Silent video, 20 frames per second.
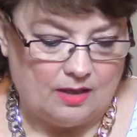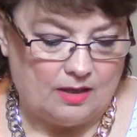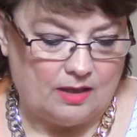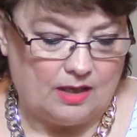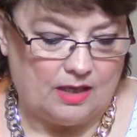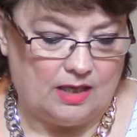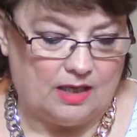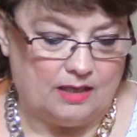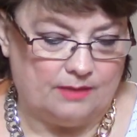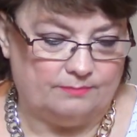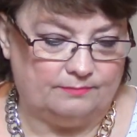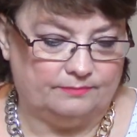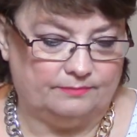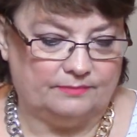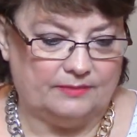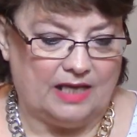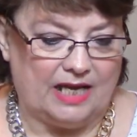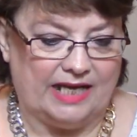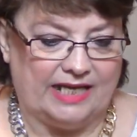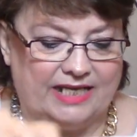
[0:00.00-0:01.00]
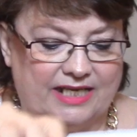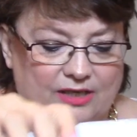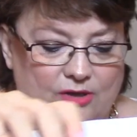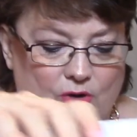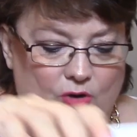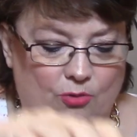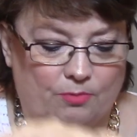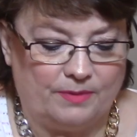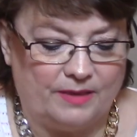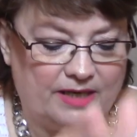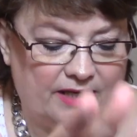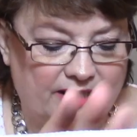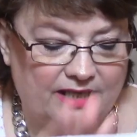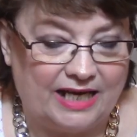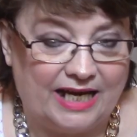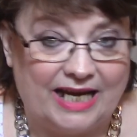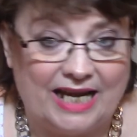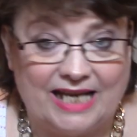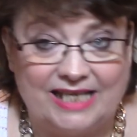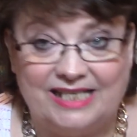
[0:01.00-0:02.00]
Um, I did open it
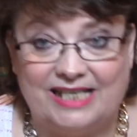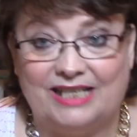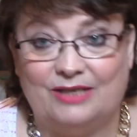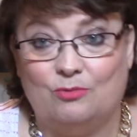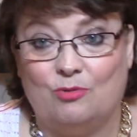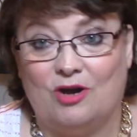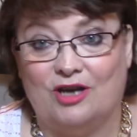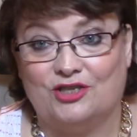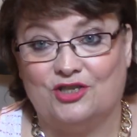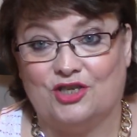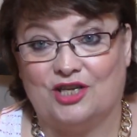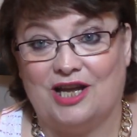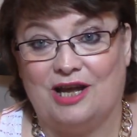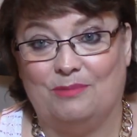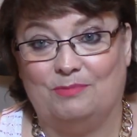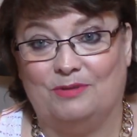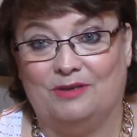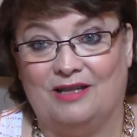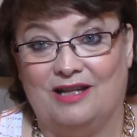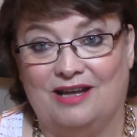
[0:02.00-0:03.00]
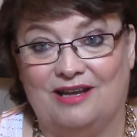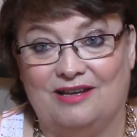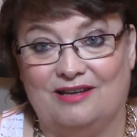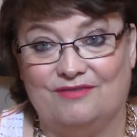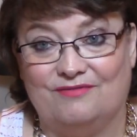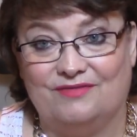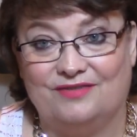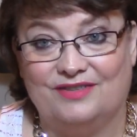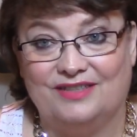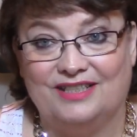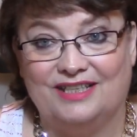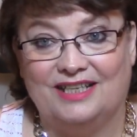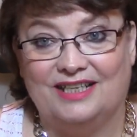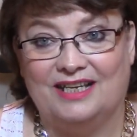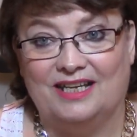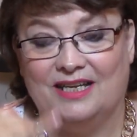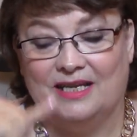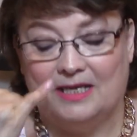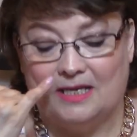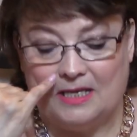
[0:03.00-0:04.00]
and I did watch a couple of
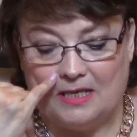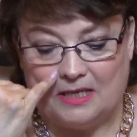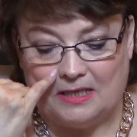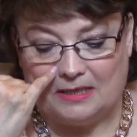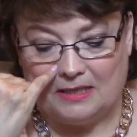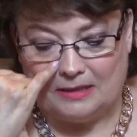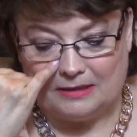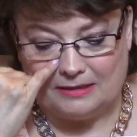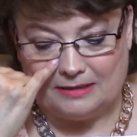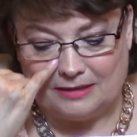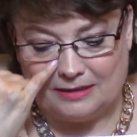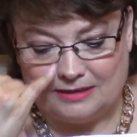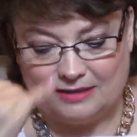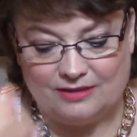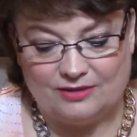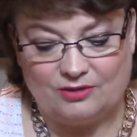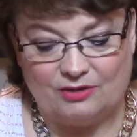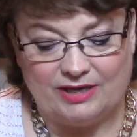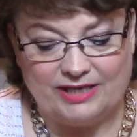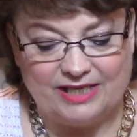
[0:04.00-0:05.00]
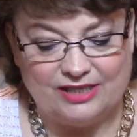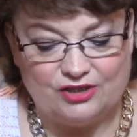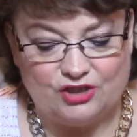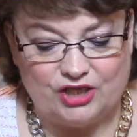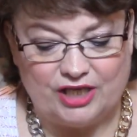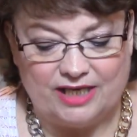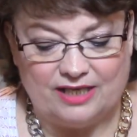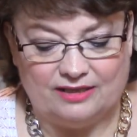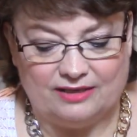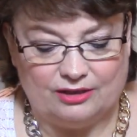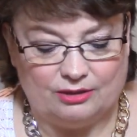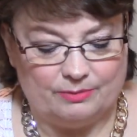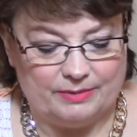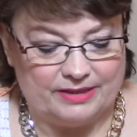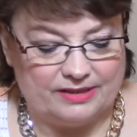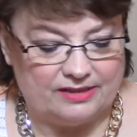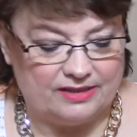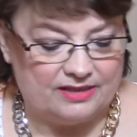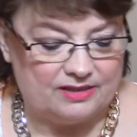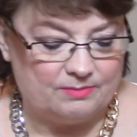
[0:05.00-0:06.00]
so I did cheat a little
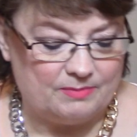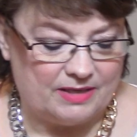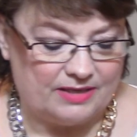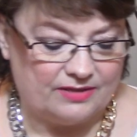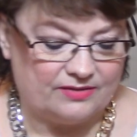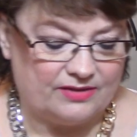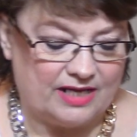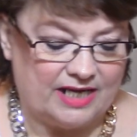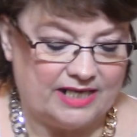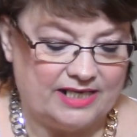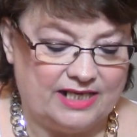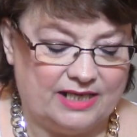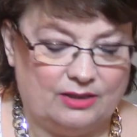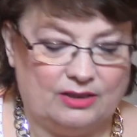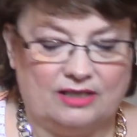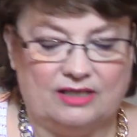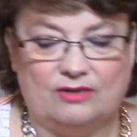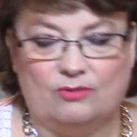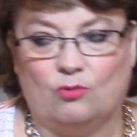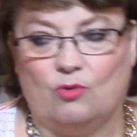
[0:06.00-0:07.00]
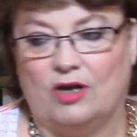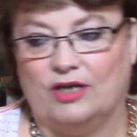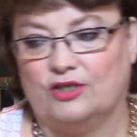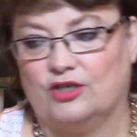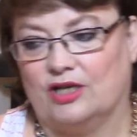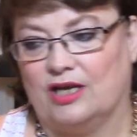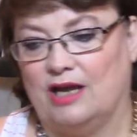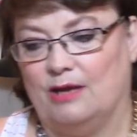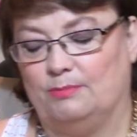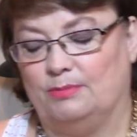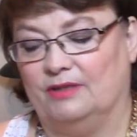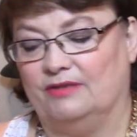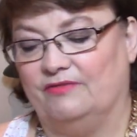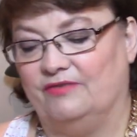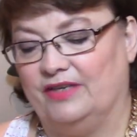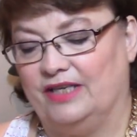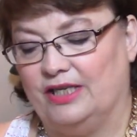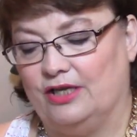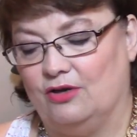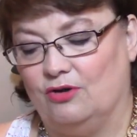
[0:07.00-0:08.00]
bit this month. I did watch a couple of
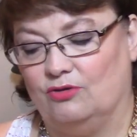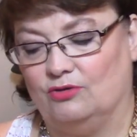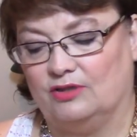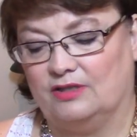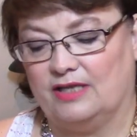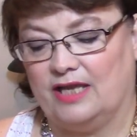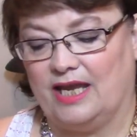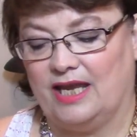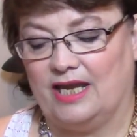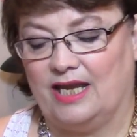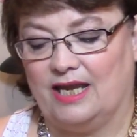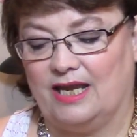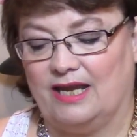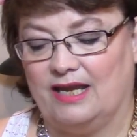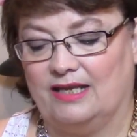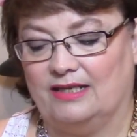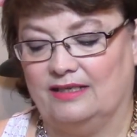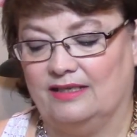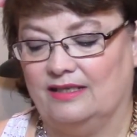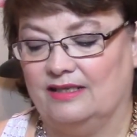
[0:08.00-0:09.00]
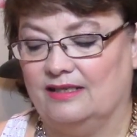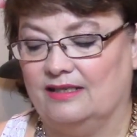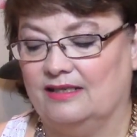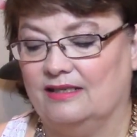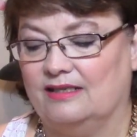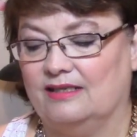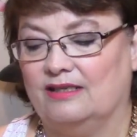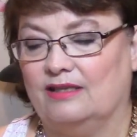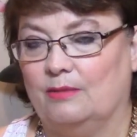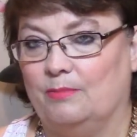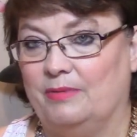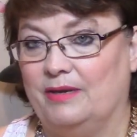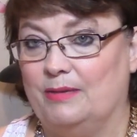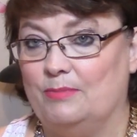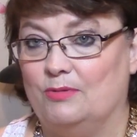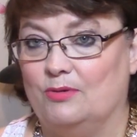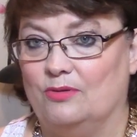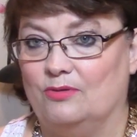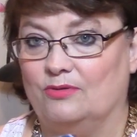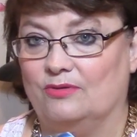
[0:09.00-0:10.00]
videos and the
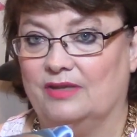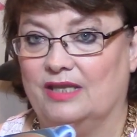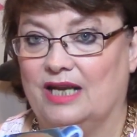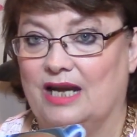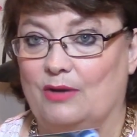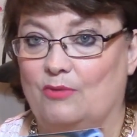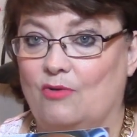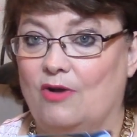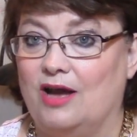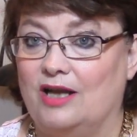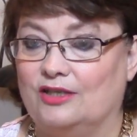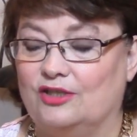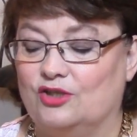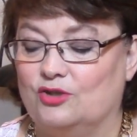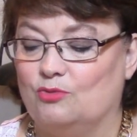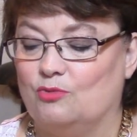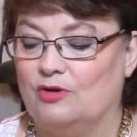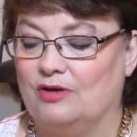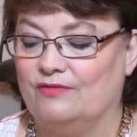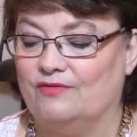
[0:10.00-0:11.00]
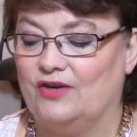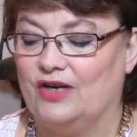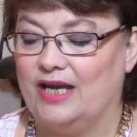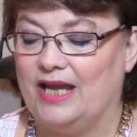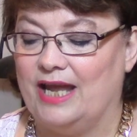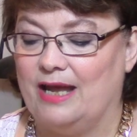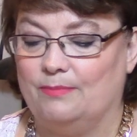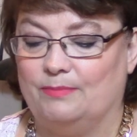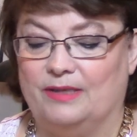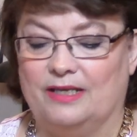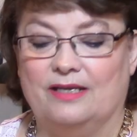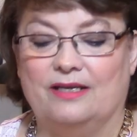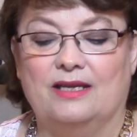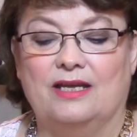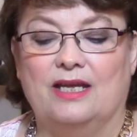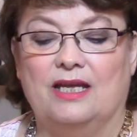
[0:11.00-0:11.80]
people that I watched weren't very happy.